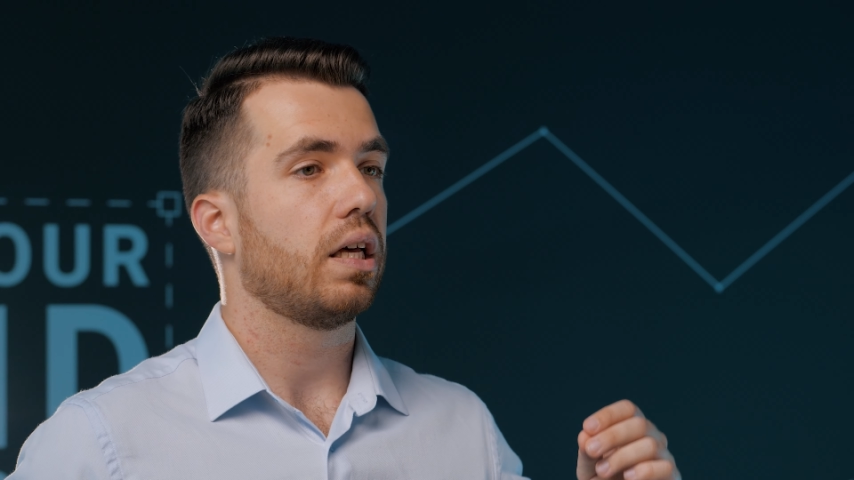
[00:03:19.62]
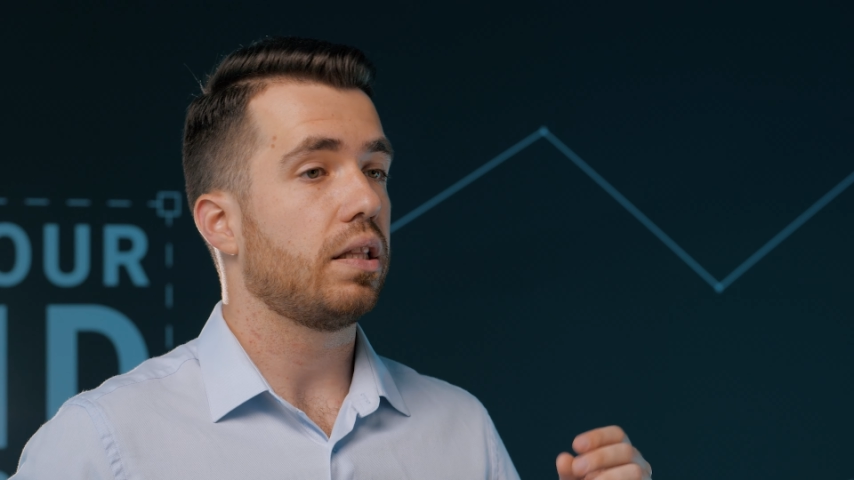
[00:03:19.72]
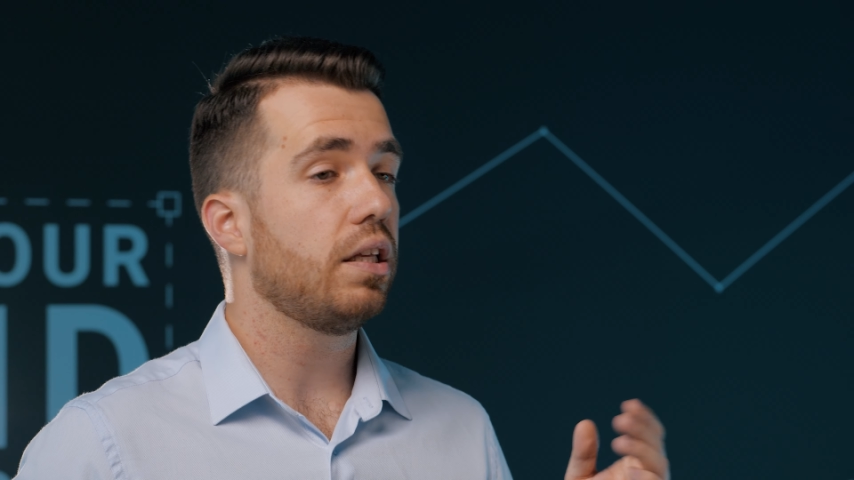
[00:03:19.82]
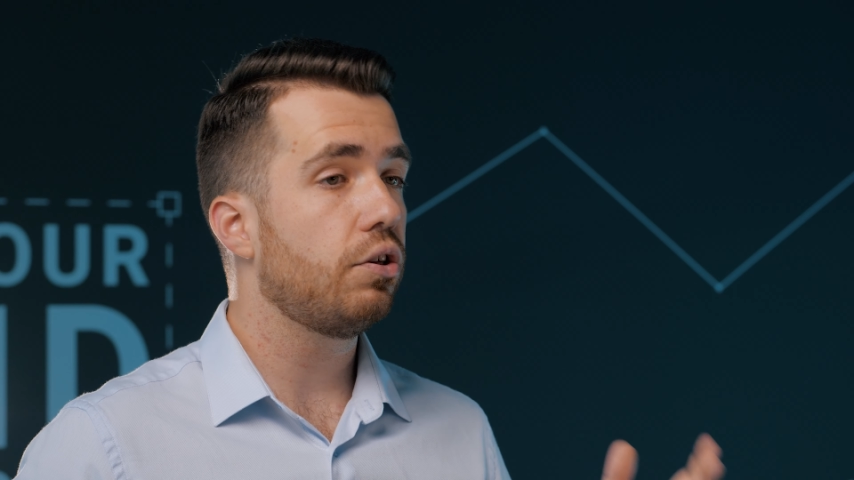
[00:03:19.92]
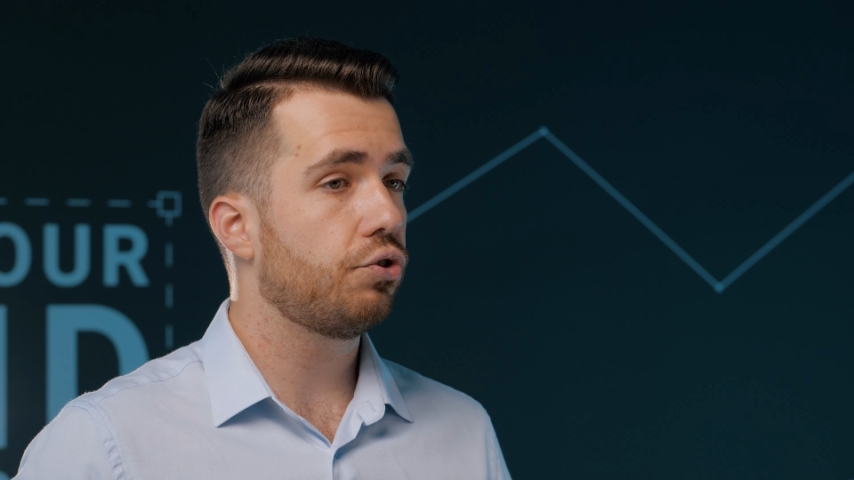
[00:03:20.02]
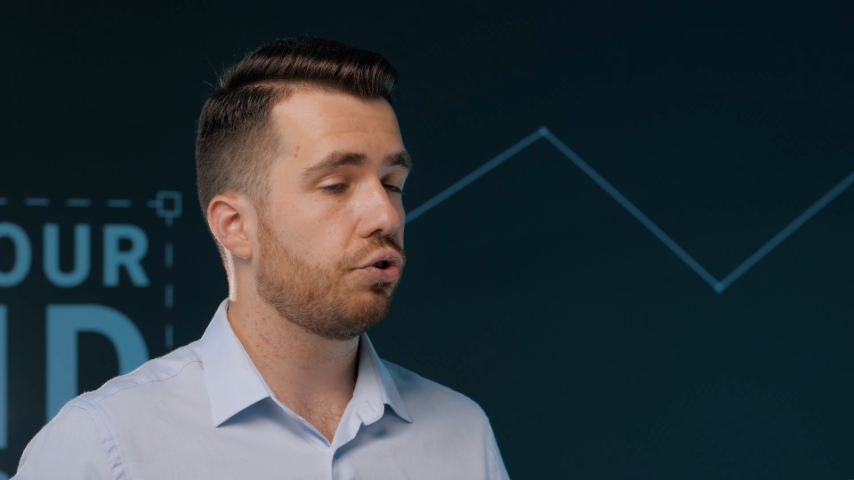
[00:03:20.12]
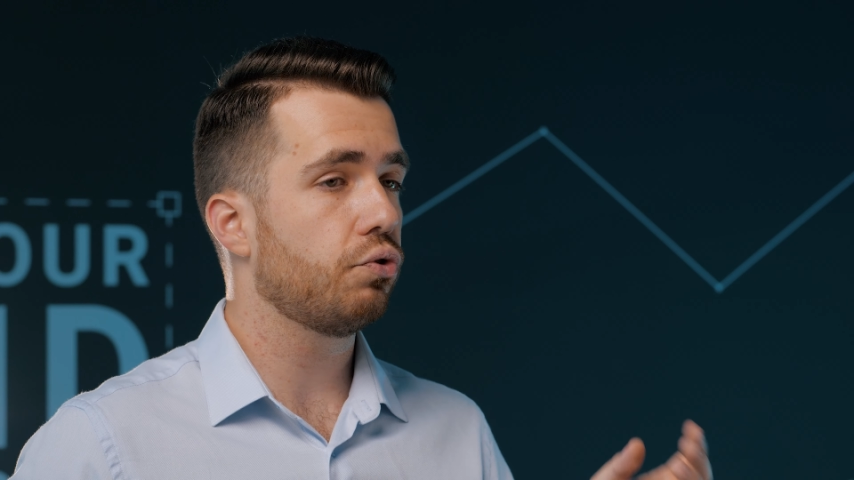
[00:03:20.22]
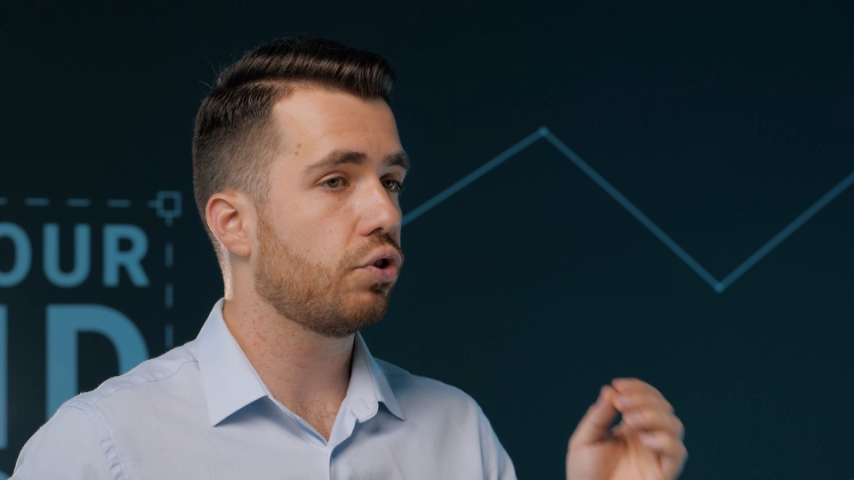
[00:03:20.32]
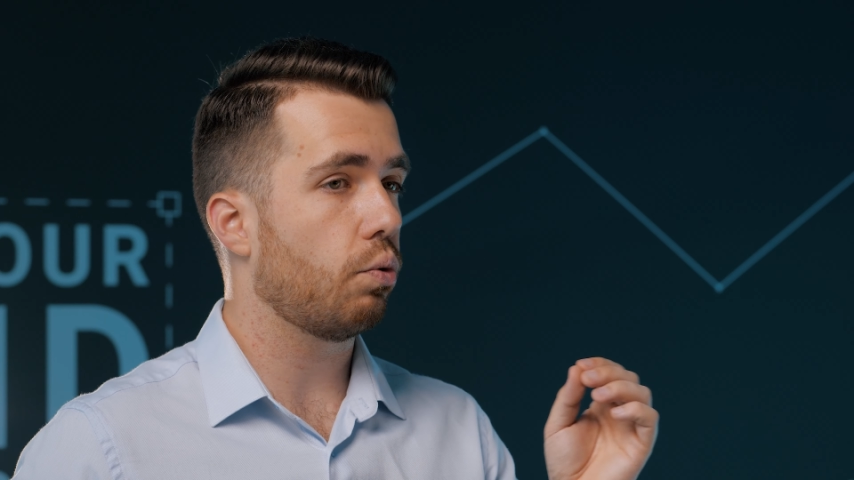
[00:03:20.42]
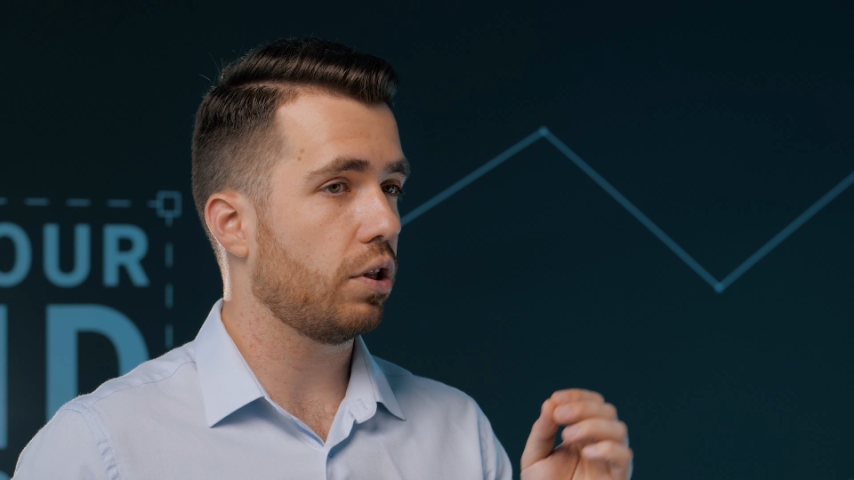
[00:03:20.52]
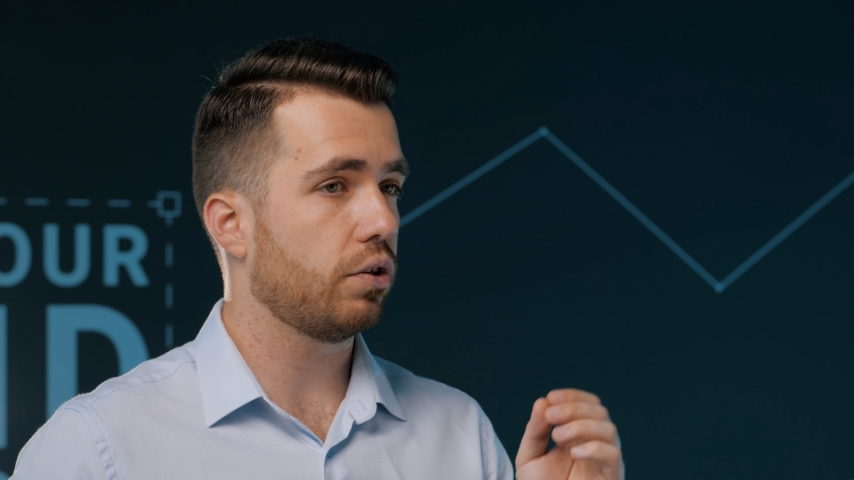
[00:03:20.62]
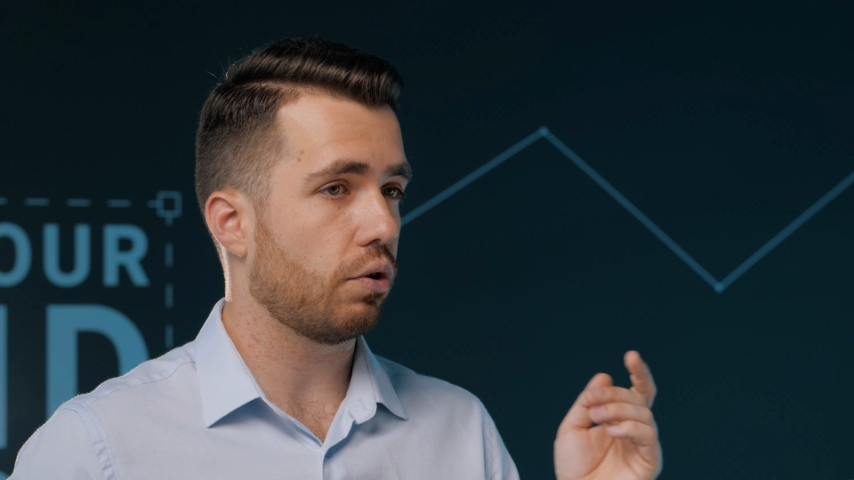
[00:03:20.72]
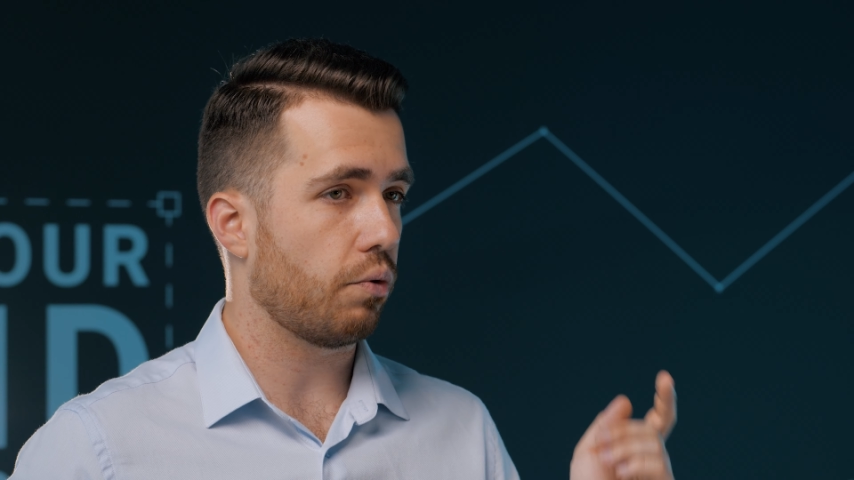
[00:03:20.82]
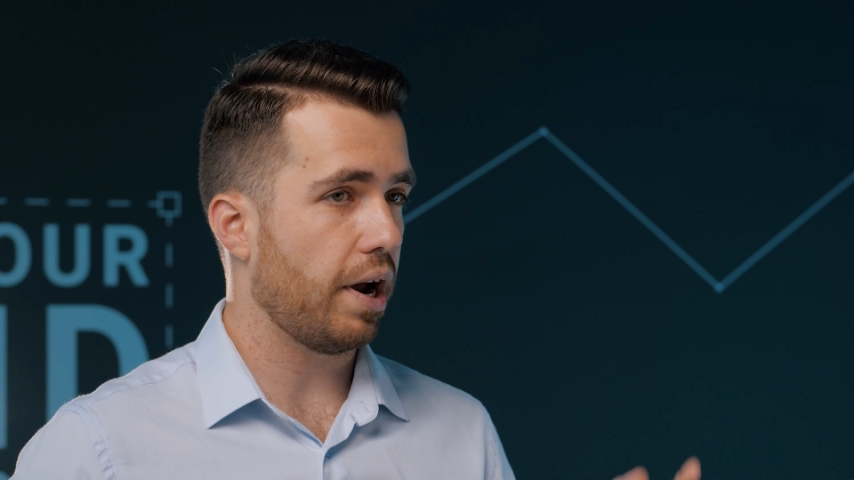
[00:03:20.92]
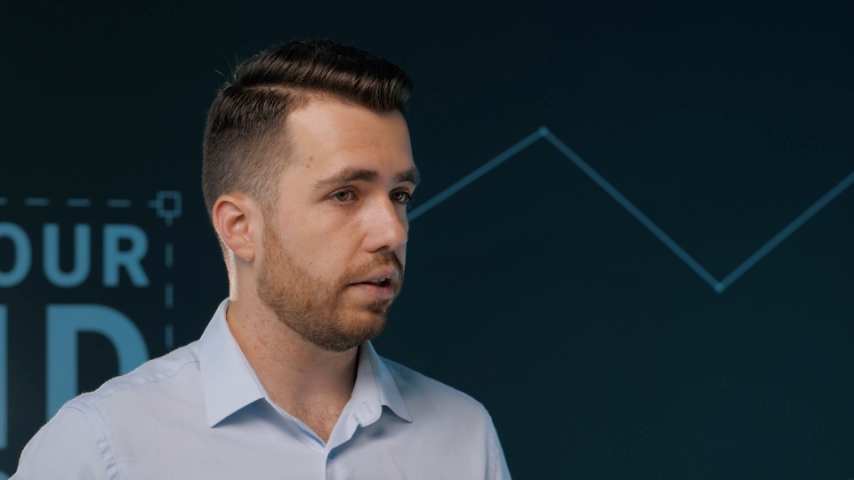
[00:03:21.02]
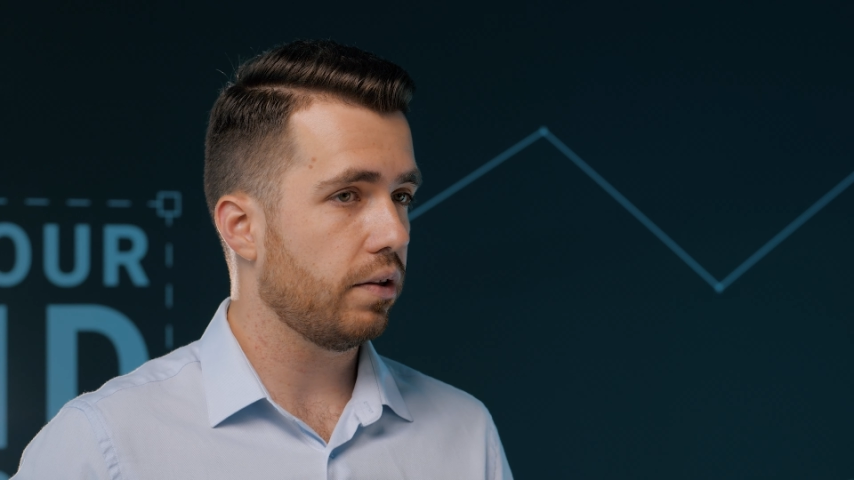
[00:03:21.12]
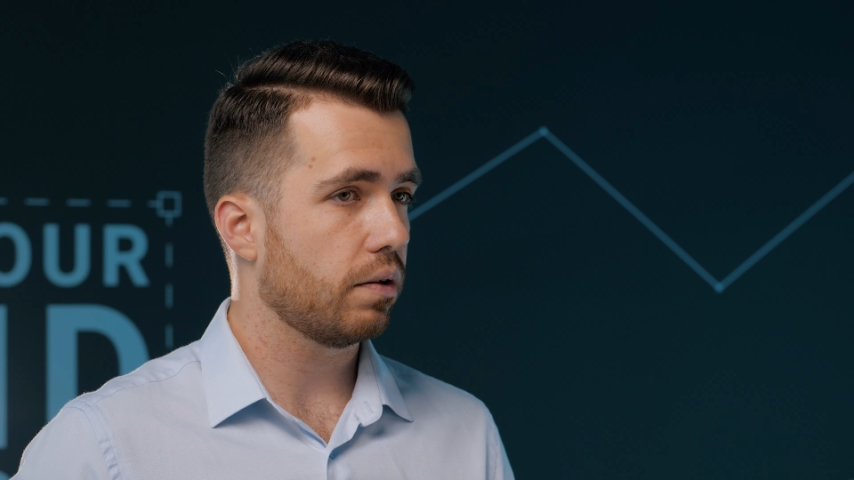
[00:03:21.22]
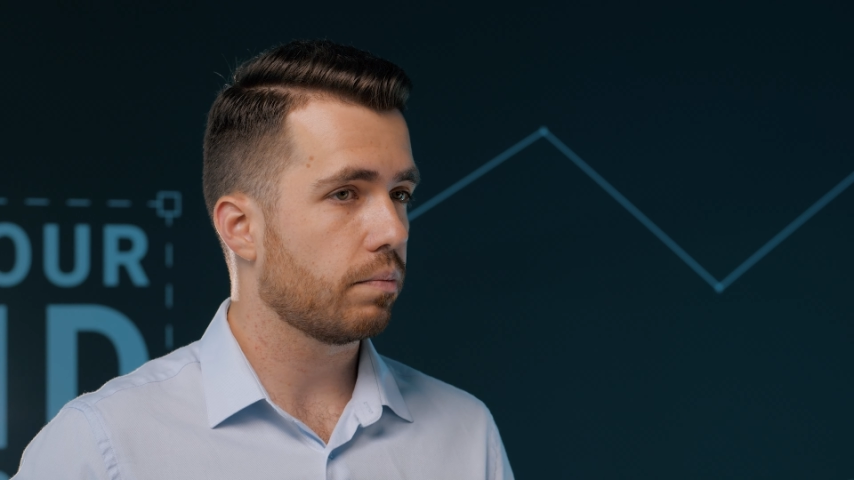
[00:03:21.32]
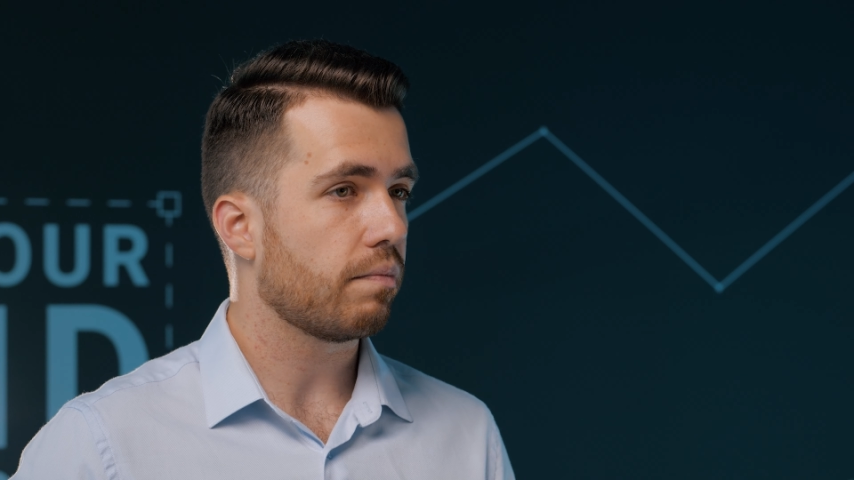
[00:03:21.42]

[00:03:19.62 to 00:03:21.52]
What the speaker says: Did you choose the one on the right?